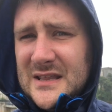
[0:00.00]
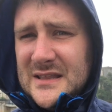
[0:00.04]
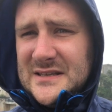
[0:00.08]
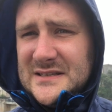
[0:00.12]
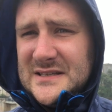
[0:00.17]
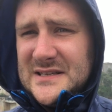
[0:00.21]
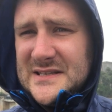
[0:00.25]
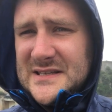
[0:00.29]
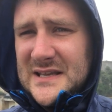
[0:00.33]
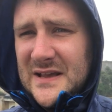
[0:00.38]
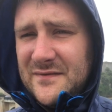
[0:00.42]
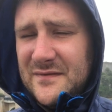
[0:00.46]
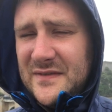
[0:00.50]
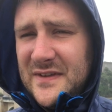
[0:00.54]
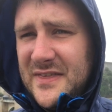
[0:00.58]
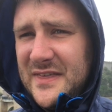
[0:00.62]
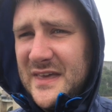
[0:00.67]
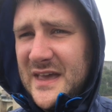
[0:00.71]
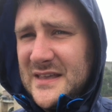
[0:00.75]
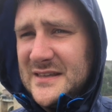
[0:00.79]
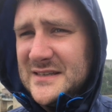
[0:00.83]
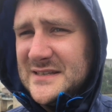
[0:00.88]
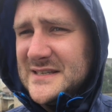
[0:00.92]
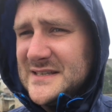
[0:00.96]
This is St
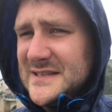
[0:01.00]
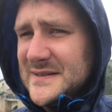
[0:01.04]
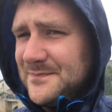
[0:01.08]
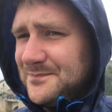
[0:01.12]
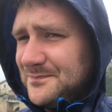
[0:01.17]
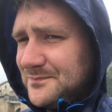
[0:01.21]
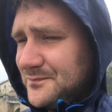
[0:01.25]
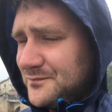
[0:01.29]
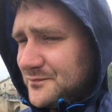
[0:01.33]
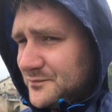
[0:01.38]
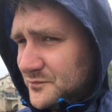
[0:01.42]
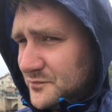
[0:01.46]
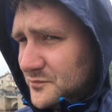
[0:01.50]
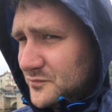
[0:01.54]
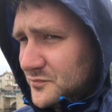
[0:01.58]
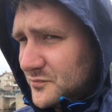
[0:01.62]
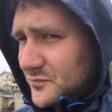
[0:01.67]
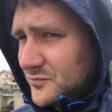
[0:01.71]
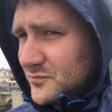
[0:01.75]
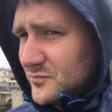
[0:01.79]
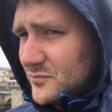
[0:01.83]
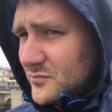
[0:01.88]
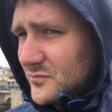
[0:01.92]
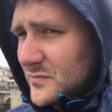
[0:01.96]
Vicente.
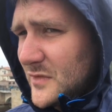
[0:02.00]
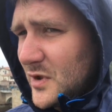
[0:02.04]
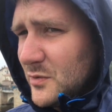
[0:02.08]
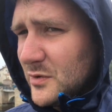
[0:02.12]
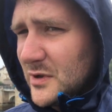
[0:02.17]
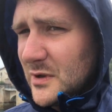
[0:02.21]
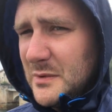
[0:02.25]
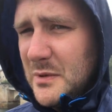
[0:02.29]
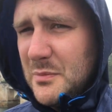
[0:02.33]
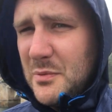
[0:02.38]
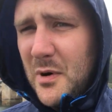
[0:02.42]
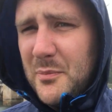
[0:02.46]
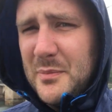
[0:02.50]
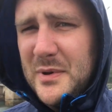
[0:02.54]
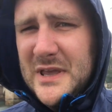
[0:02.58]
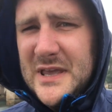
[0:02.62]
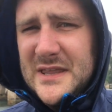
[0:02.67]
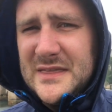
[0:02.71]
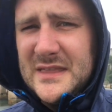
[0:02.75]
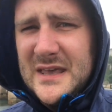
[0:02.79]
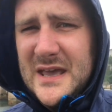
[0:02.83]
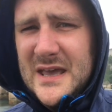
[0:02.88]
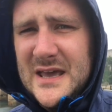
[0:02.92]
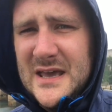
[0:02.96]
We're going to be popping
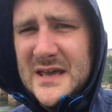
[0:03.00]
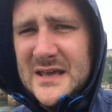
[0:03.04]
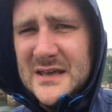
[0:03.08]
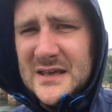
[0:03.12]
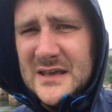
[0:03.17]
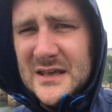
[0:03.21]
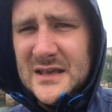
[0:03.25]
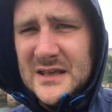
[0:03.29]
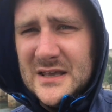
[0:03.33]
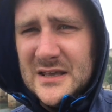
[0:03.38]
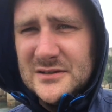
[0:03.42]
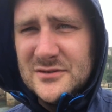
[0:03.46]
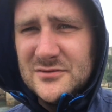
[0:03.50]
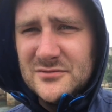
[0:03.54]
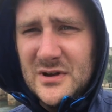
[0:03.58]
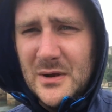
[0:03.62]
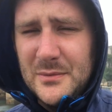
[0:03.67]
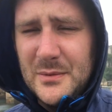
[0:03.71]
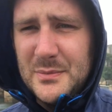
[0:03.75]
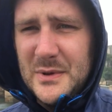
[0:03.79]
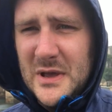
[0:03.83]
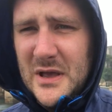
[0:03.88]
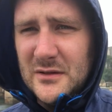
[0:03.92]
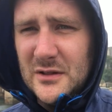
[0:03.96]
in there to
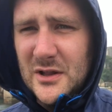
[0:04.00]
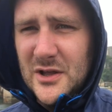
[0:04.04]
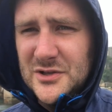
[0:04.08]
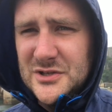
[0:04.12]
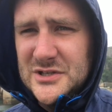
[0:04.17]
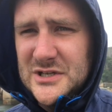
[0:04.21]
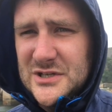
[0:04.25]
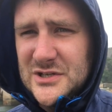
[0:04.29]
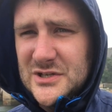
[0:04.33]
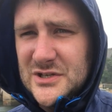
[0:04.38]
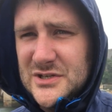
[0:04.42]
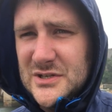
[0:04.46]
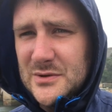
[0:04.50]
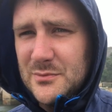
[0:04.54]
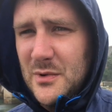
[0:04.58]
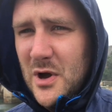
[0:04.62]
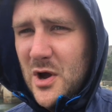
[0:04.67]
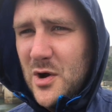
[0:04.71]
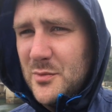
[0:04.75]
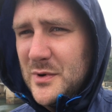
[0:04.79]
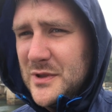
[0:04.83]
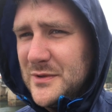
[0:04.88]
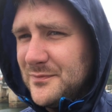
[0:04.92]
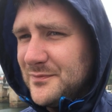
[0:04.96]
grab a bit of lunch in just a
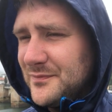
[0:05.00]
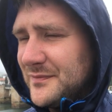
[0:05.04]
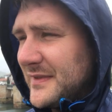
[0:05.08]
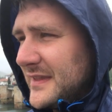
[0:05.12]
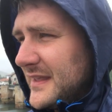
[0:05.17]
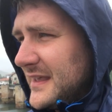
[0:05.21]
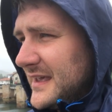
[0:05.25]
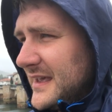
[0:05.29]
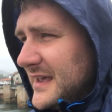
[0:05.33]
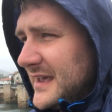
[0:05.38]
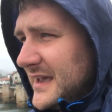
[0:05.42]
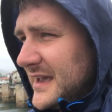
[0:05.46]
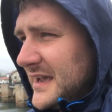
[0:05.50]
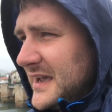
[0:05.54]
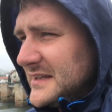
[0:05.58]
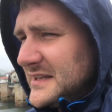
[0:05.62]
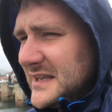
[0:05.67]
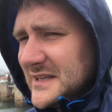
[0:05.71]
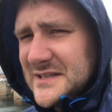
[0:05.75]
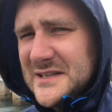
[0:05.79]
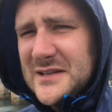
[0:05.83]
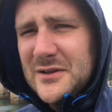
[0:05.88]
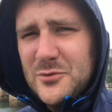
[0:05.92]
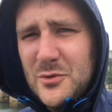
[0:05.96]
moment.
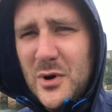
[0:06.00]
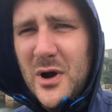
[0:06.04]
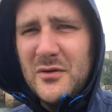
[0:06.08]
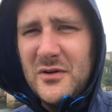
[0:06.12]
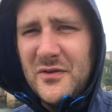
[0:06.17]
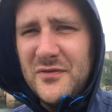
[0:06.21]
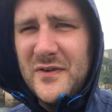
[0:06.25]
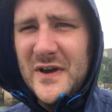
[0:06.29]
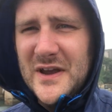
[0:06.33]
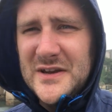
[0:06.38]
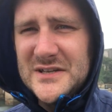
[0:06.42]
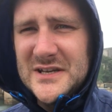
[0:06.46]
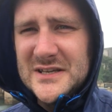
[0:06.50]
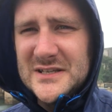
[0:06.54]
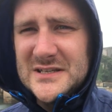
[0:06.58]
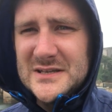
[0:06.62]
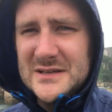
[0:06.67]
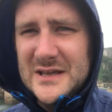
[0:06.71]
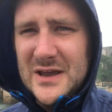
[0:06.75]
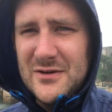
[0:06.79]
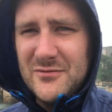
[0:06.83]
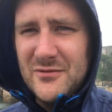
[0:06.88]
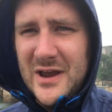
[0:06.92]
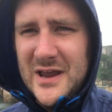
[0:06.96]
It is still quite refreshing
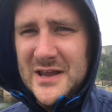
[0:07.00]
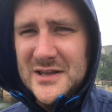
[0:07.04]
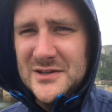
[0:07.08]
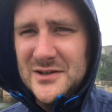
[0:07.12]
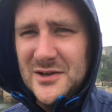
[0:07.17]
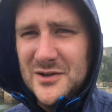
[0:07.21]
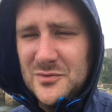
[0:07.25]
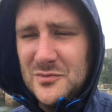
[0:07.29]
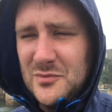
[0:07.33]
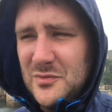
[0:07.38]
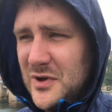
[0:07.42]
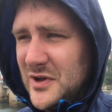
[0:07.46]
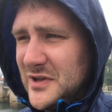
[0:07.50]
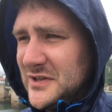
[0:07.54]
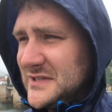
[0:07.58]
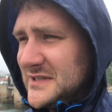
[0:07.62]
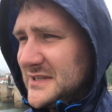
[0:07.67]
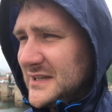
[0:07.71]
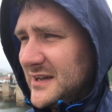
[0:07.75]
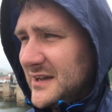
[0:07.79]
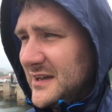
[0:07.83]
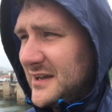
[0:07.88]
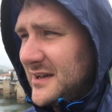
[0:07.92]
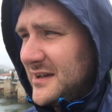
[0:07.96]
to get rained on,
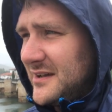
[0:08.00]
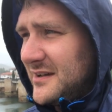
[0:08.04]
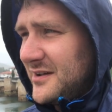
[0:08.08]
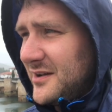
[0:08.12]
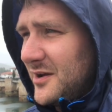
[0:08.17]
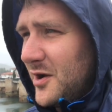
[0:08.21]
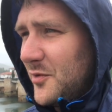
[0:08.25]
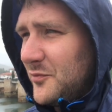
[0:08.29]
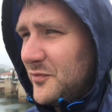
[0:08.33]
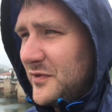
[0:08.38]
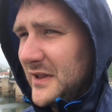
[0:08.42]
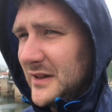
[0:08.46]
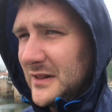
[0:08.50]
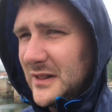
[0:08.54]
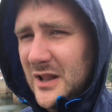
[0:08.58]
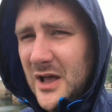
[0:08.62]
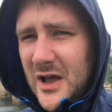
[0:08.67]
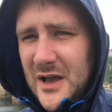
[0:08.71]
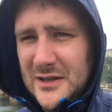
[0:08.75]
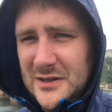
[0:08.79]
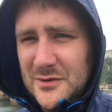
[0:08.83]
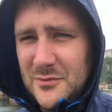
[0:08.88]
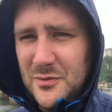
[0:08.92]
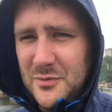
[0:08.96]
but hopefully it'll
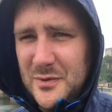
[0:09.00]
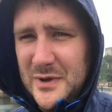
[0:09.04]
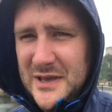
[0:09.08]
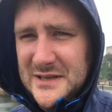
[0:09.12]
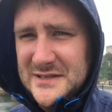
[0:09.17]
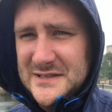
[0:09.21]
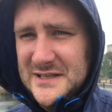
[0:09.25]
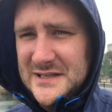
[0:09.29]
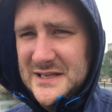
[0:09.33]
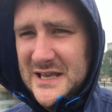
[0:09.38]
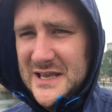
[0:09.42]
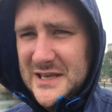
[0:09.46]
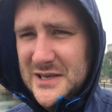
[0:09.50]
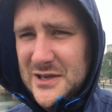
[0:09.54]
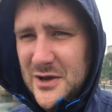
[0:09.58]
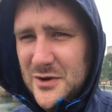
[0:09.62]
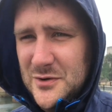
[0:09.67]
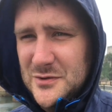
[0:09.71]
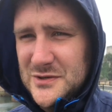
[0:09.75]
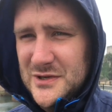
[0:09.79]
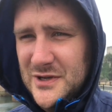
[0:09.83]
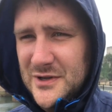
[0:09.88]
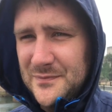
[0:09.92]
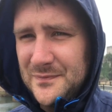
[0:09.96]
lighten up a bit as the day goes